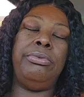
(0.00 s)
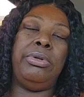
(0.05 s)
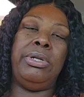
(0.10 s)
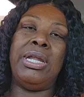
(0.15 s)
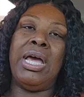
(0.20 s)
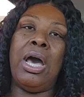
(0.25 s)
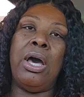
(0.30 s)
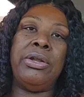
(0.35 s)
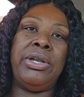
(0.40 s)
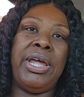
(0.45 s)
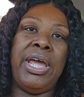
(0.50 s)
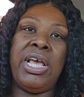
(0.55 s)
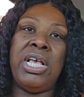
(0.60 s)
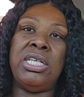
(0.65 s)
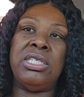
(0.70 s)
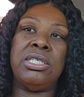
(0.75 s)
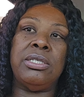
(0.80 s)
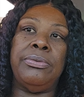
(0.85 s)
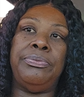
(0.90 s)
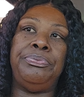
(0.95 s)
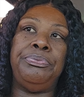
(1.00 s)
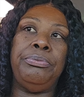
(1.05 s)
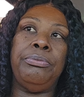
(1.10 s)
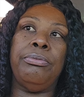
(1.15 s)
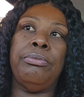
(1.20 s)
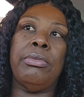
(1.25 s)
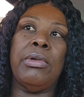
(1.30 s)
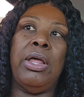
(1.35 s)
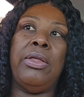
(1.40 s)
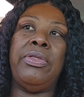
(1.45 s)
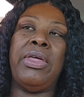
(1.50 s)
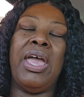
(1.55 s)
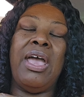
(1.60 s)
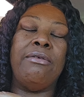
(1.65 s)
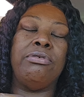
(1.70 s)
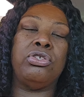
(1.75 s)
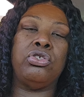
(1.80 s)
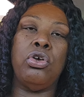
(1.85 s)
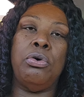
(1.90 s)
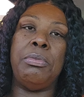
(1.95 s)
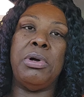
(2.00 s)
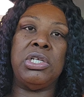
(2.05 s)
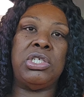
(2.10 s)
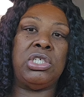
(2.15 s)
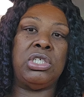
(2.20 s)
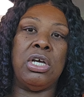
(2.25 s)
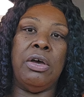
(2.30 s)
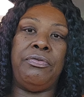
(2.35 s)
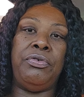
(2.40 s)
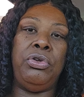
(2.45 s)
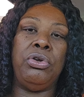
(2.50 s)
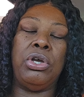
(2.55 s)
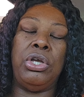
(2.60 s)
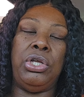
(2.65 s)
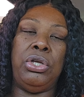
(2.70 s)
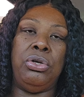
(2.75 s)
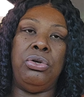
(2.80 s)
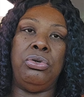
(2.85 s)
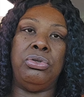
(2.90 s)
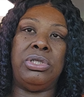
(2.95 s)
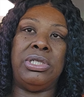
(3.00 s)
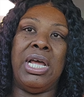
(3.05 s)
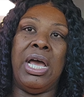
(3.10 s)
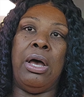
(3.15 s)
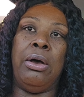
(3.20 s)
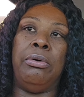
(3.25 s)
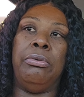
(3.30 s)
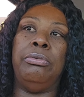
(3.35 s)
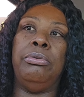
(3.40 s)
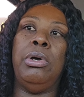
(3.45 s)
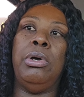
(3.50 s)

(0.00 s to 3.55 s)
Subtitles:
Nowadays, they have so much stuff you can use now,